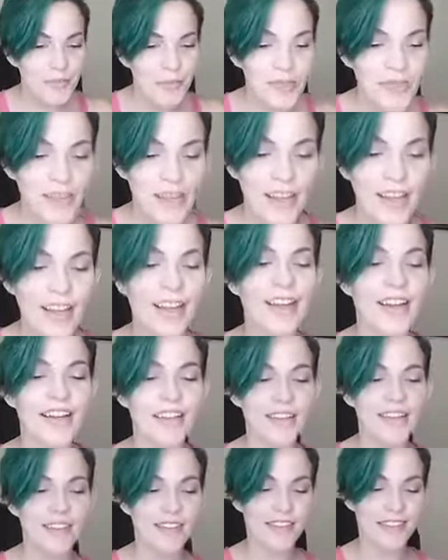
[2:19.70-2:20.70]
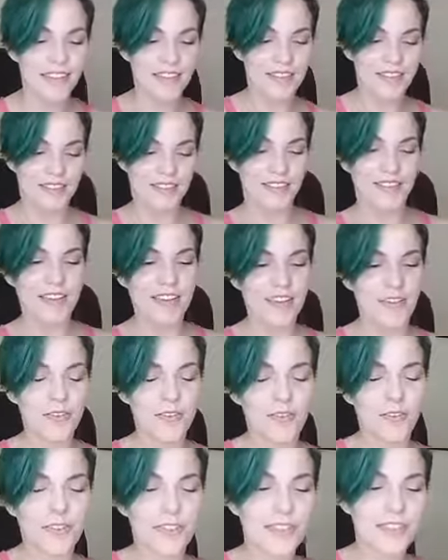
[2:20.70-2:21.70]
but hey,
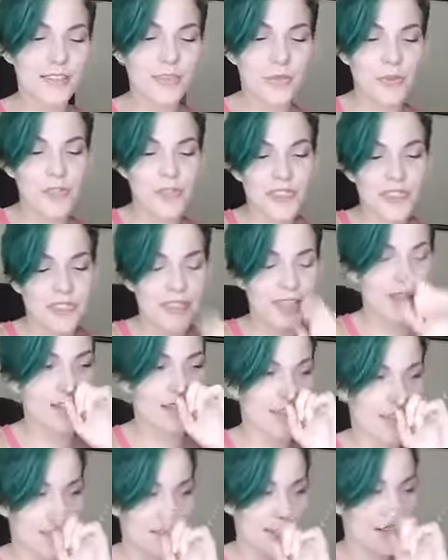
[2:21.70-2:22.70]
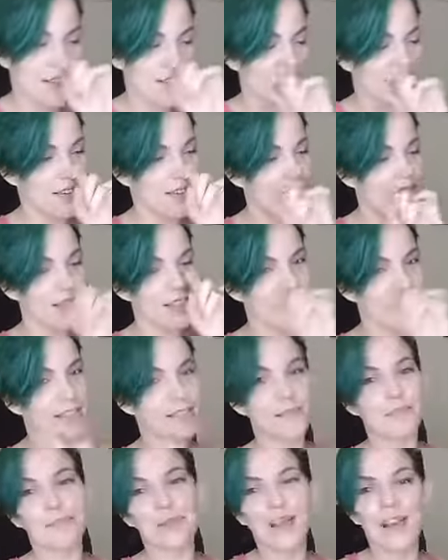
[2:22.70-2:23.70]
what's a
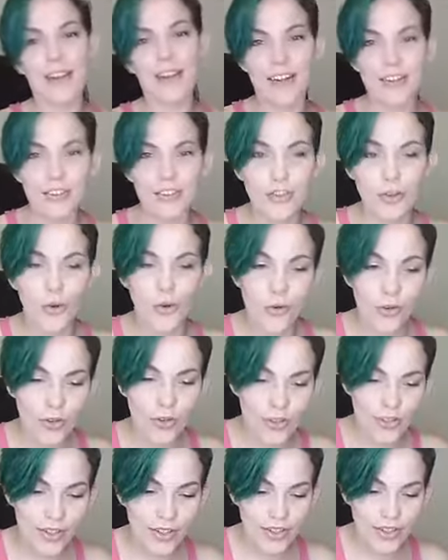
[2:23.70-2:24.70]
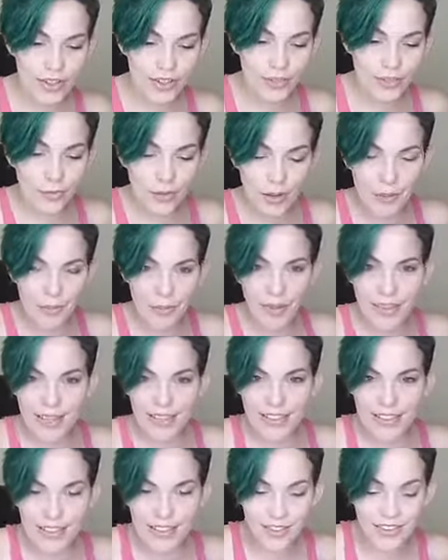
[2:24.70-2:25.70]
good pair of torn
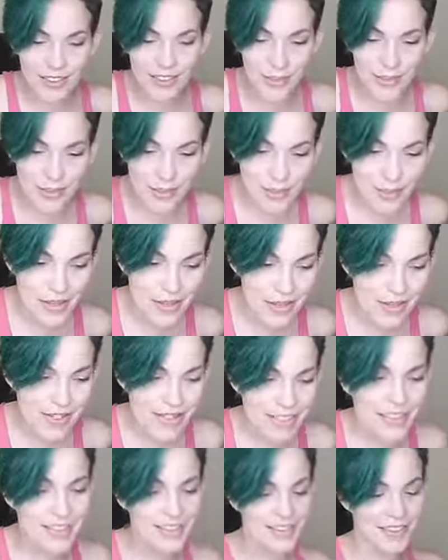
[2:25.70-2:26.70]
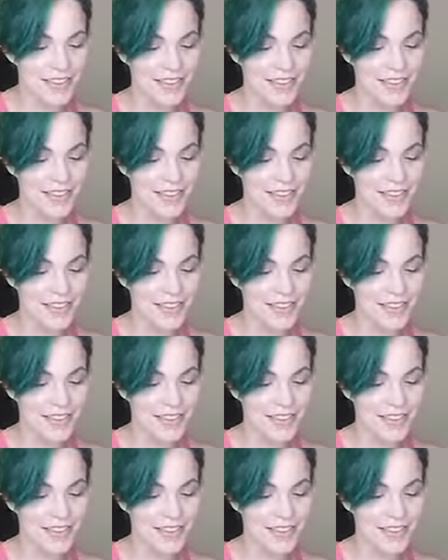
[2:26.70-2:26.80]
sweatpants? Aren't those the best?